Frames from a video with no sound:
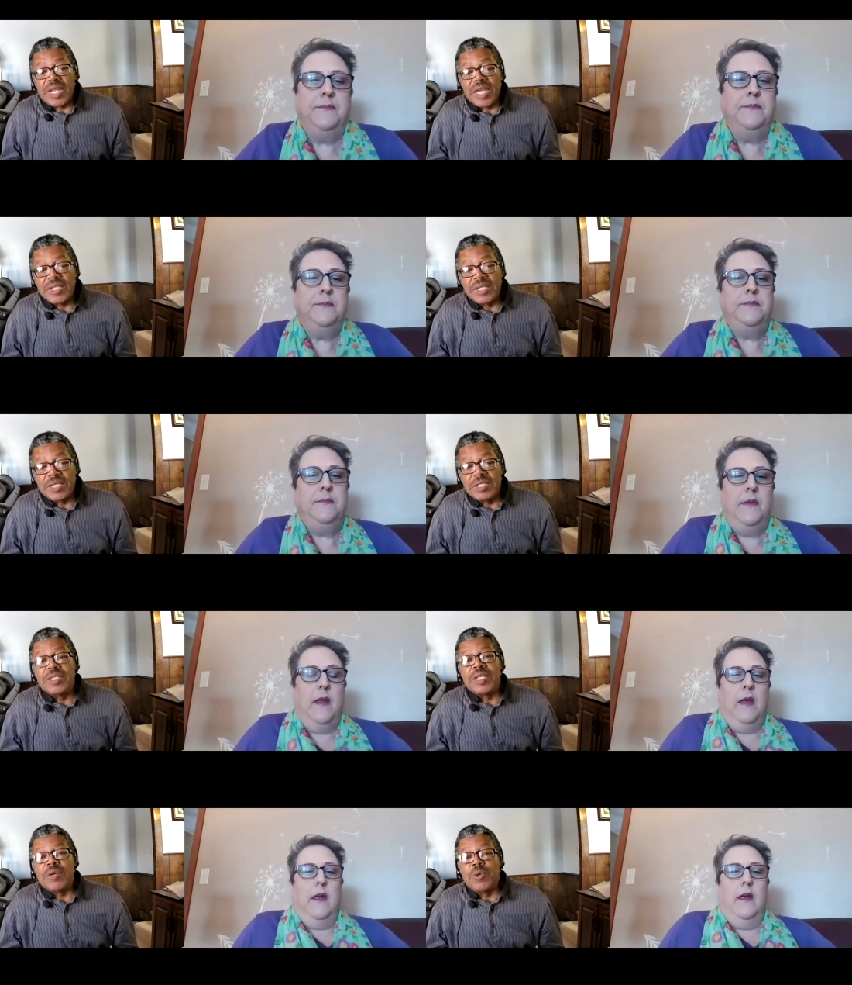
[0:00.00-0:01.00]
Speaker 1: De
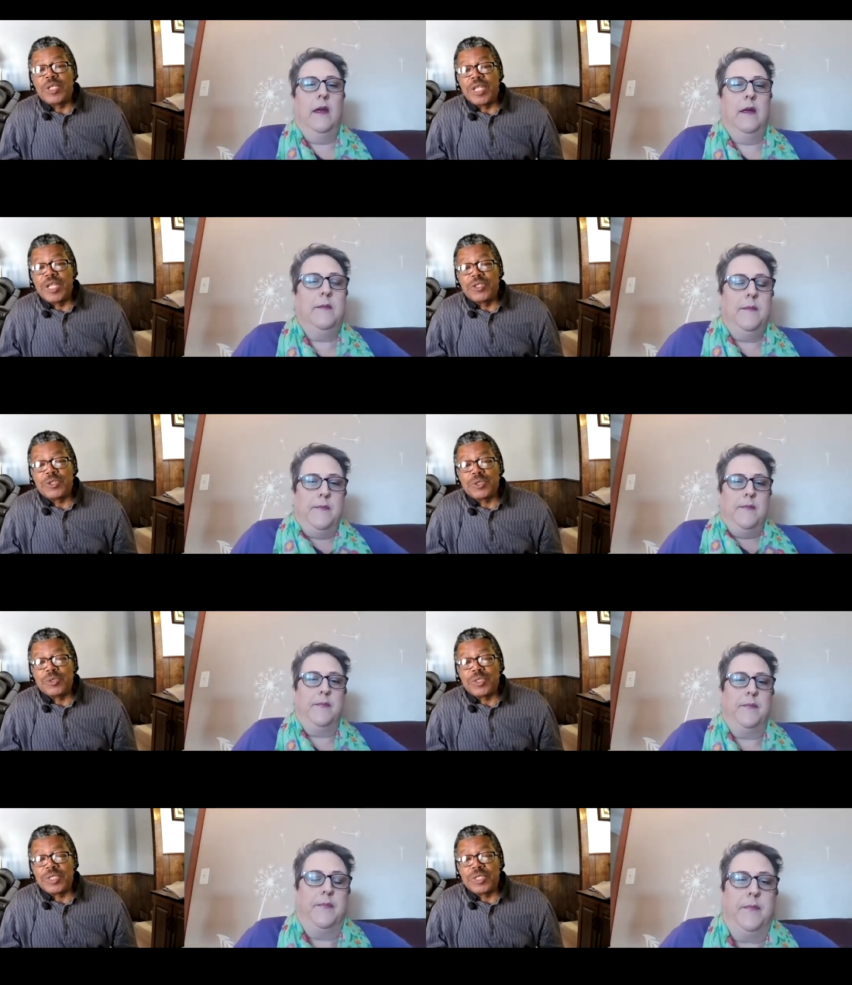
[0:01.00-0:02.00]
escalation
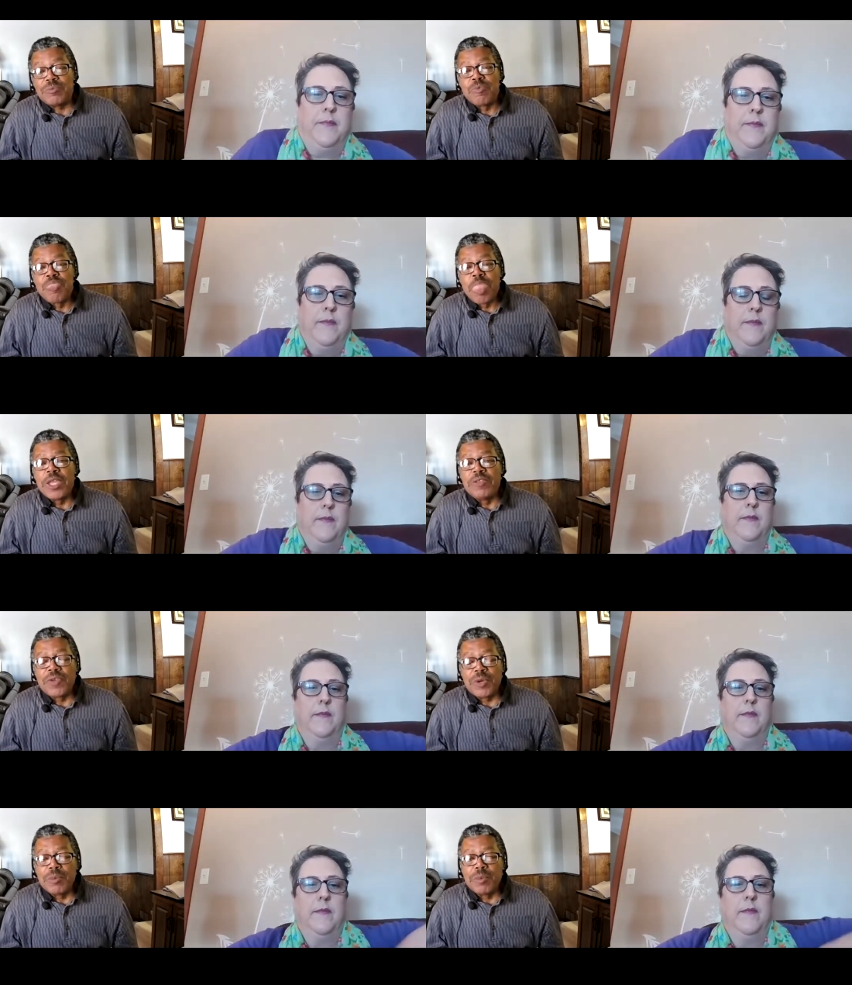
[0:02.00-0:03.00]
within the school
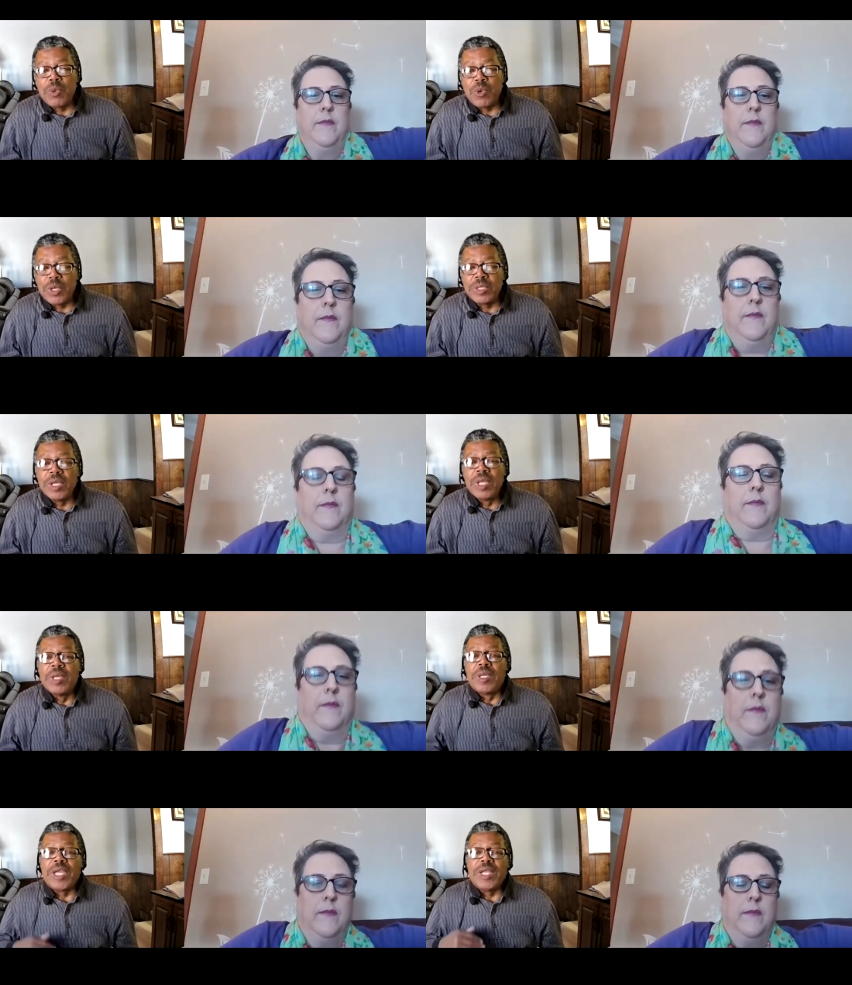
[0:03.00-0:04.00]
system is very
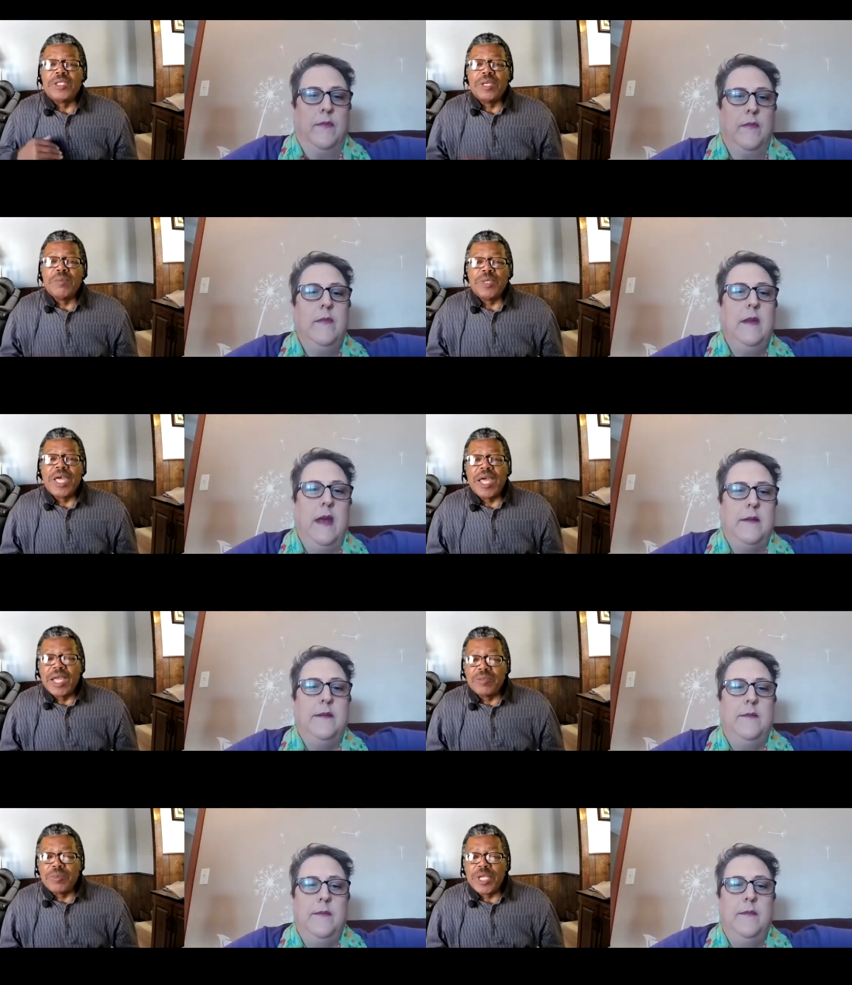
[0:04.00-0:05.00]
important. Yes.
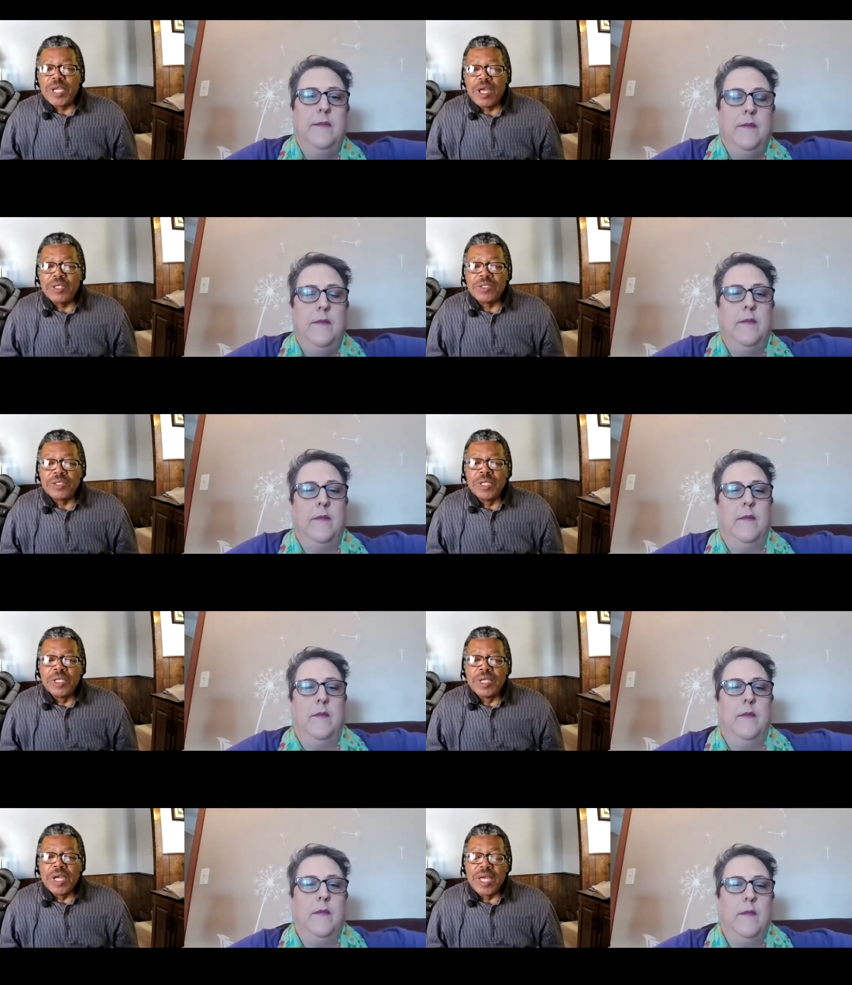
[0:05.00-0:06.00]
And sometimes
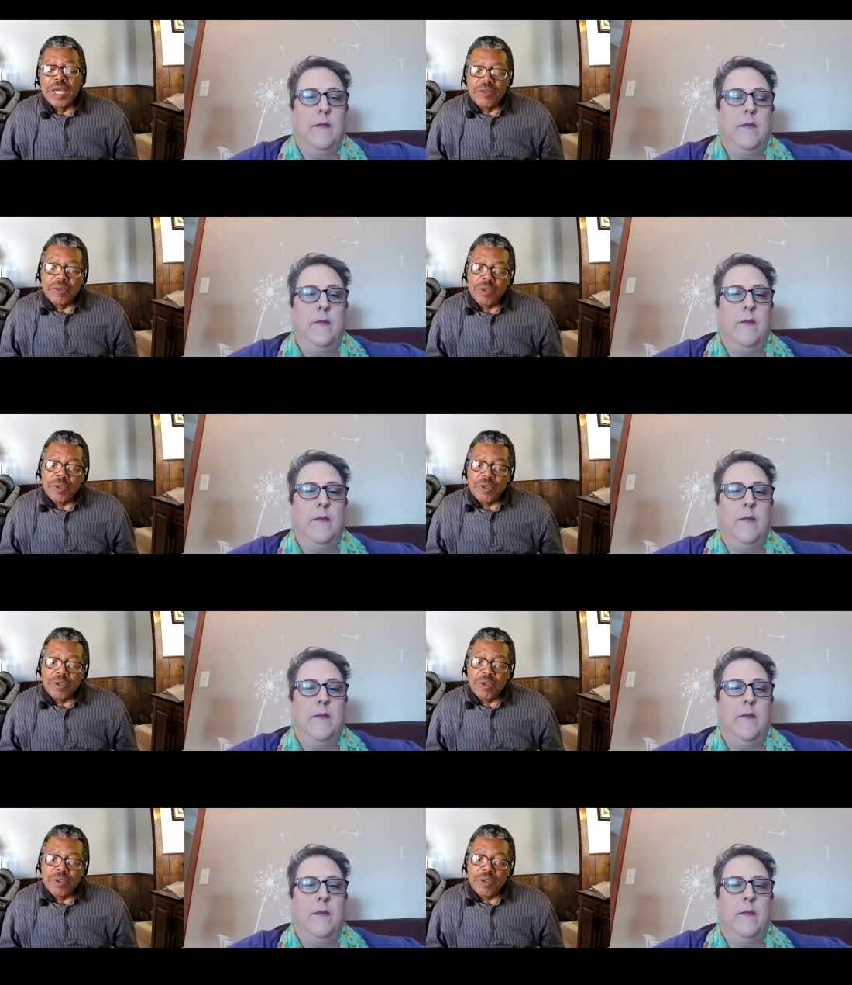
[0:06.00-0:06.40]
because